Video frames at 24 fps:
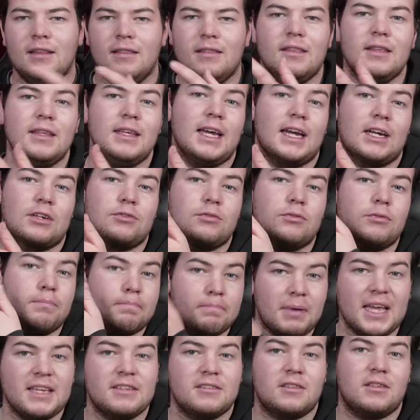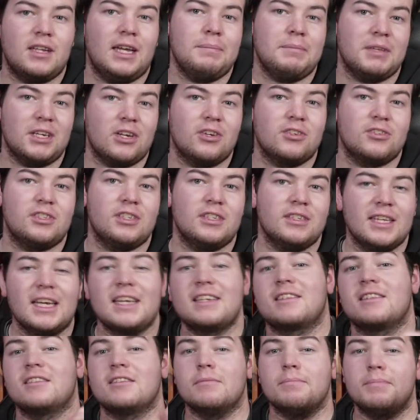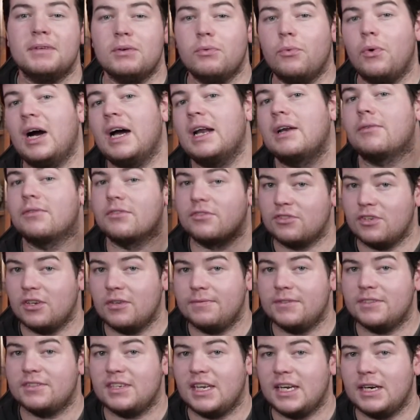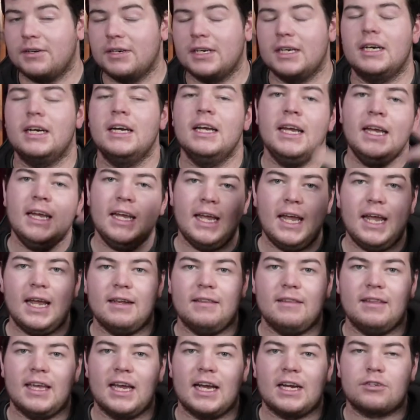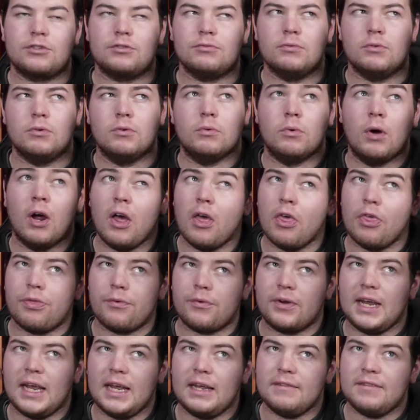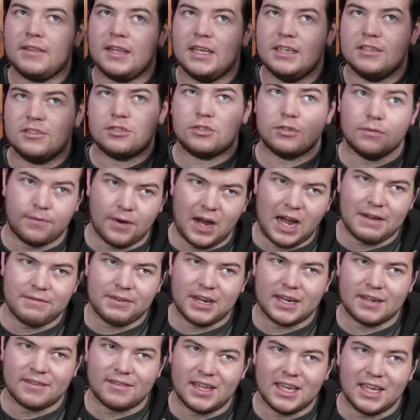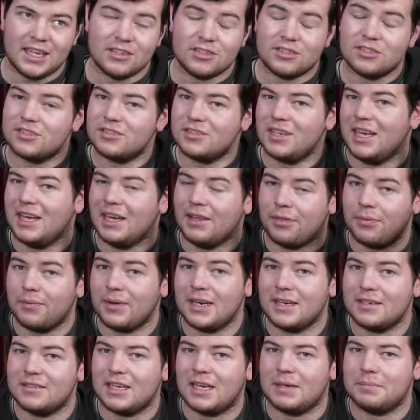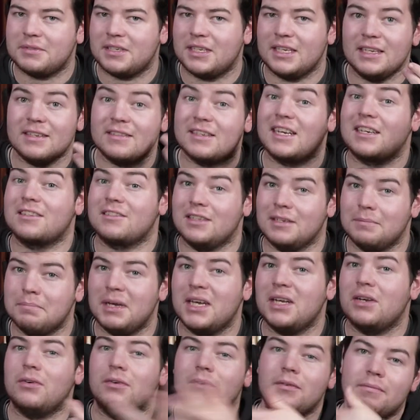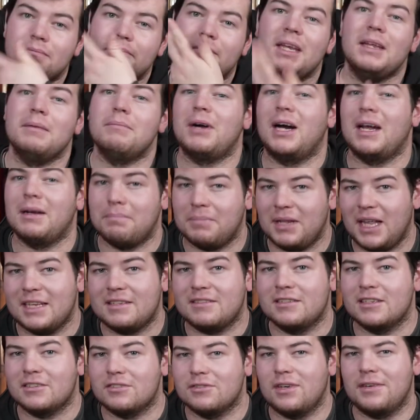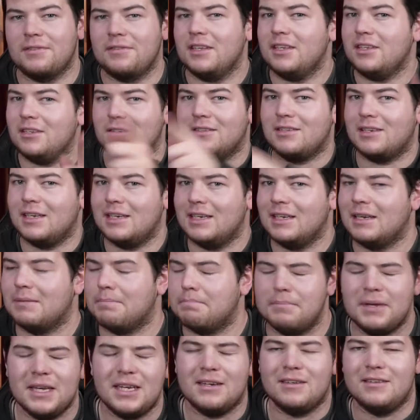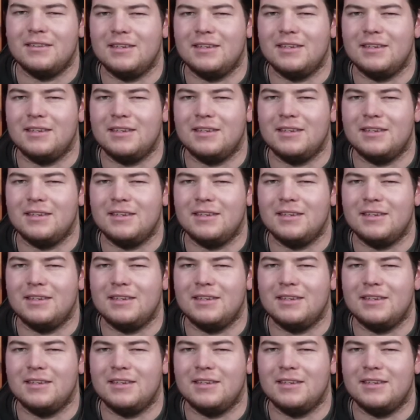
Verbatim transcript: the actual base clamp that goes to your desk is a bit wider in surface area and the actual 3 8 inch to 5 8 inch uh, thread adapter is actually metal, being mine plastic. So I think you're getting a better